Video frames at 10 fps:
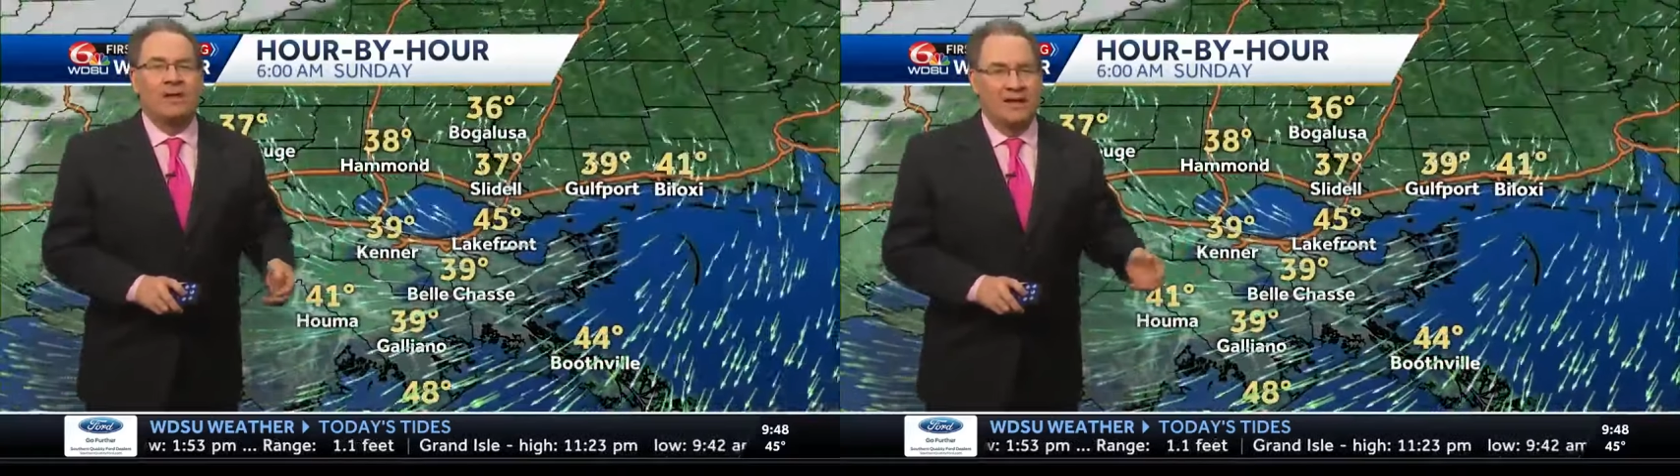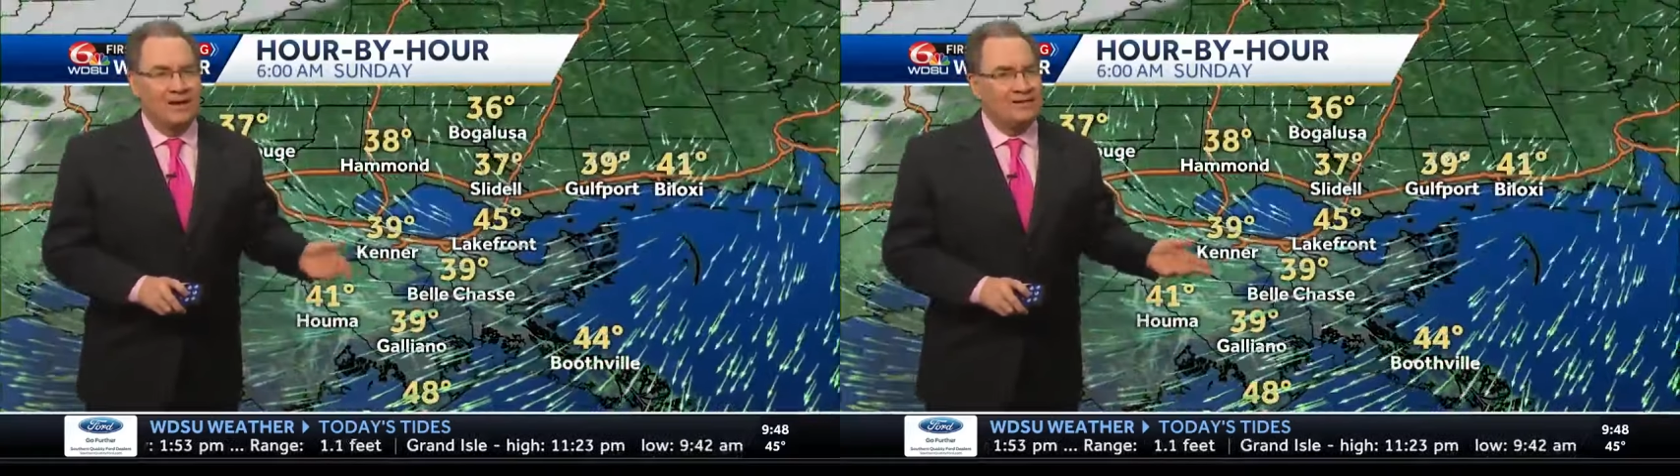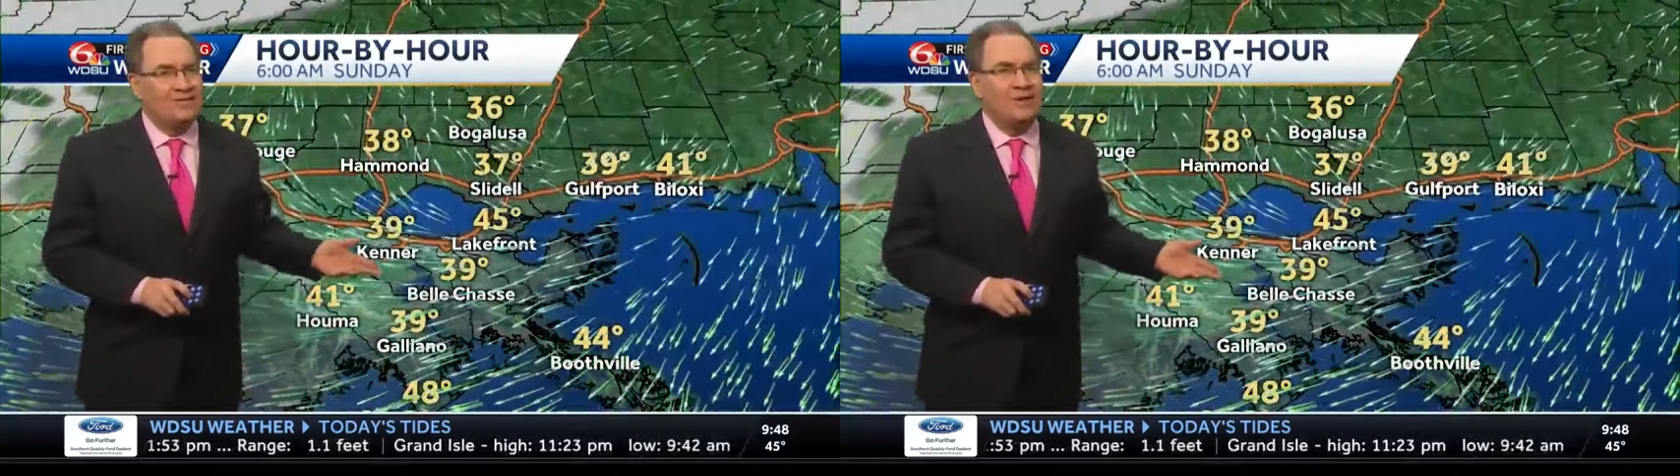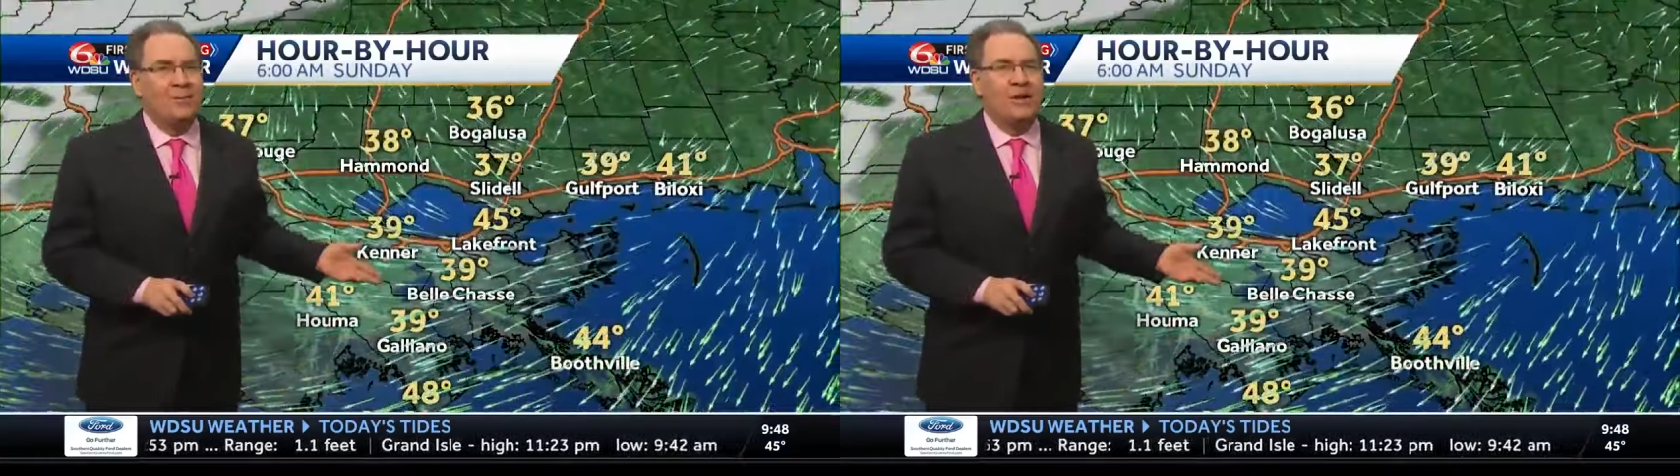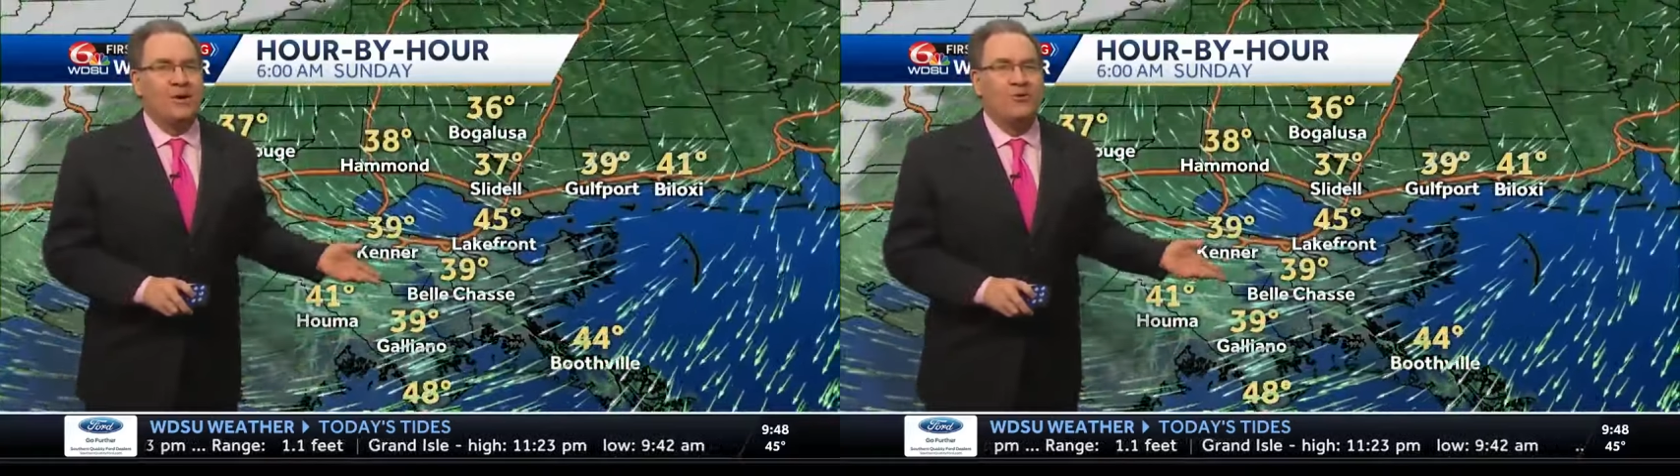yes, it's going
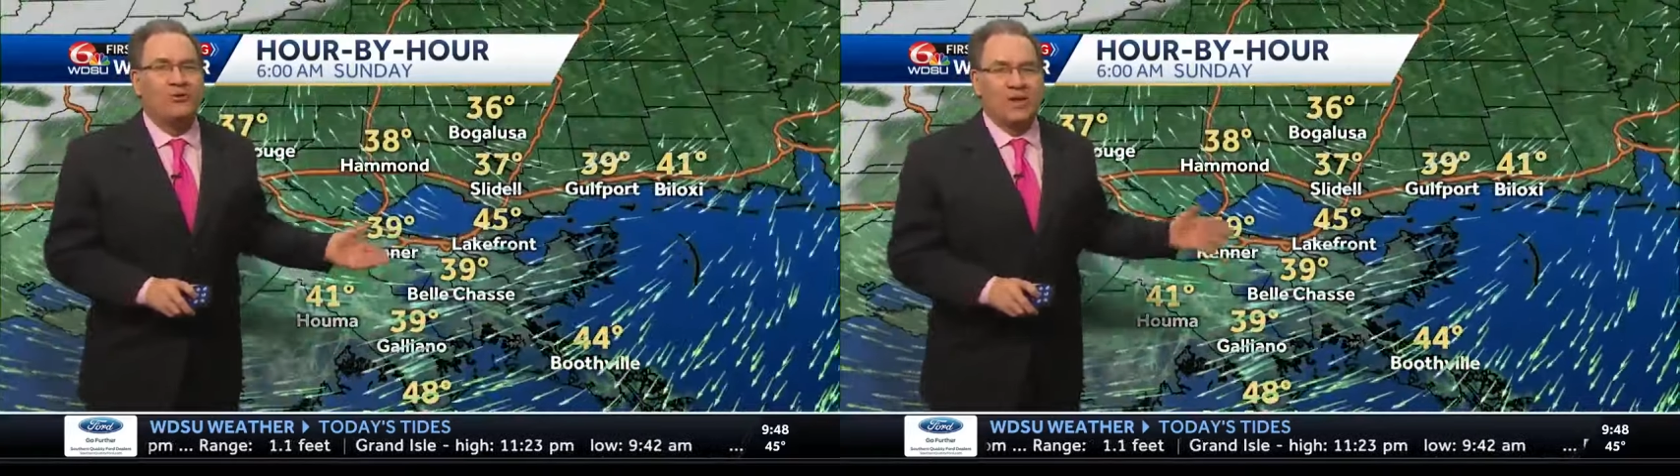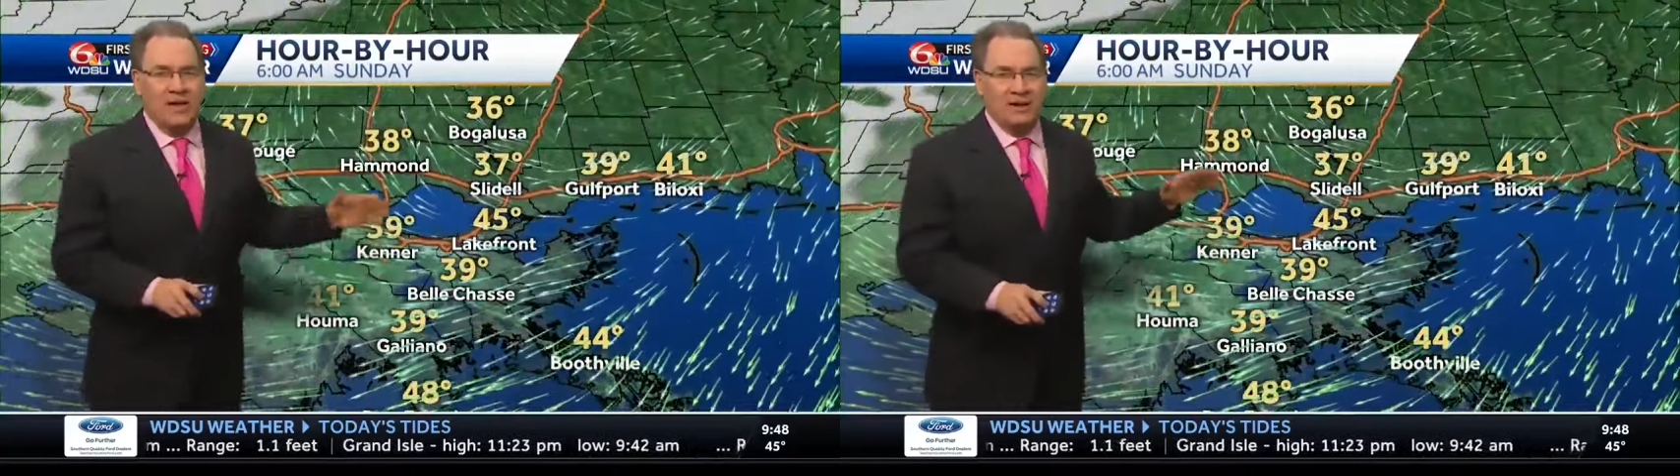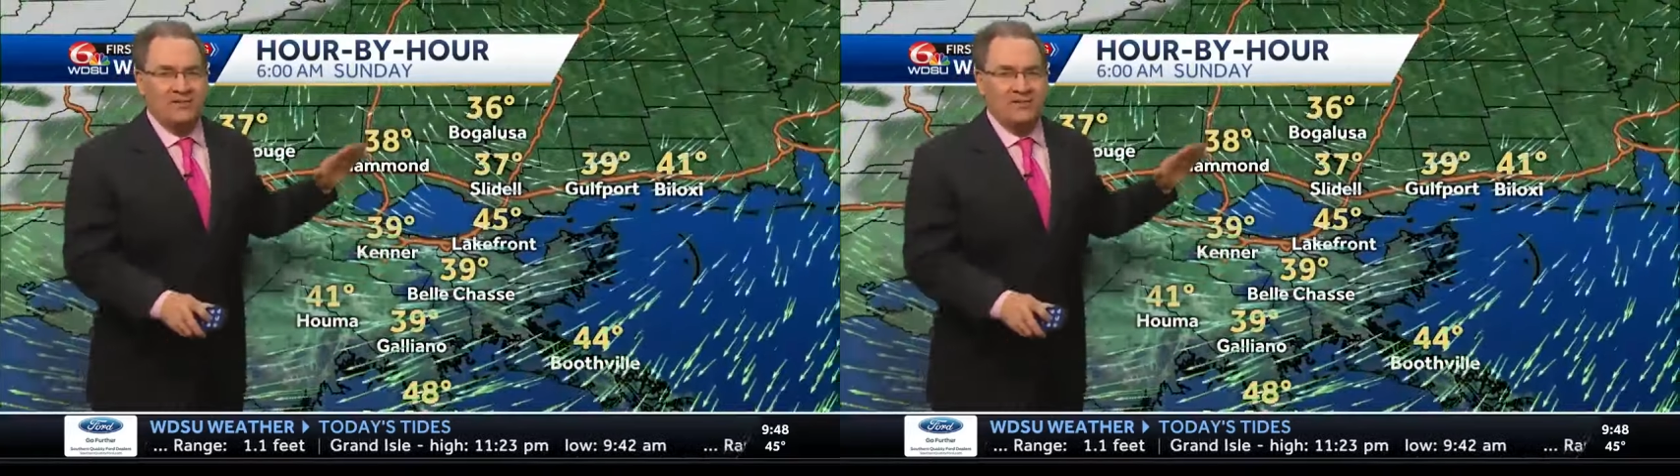to be cold again.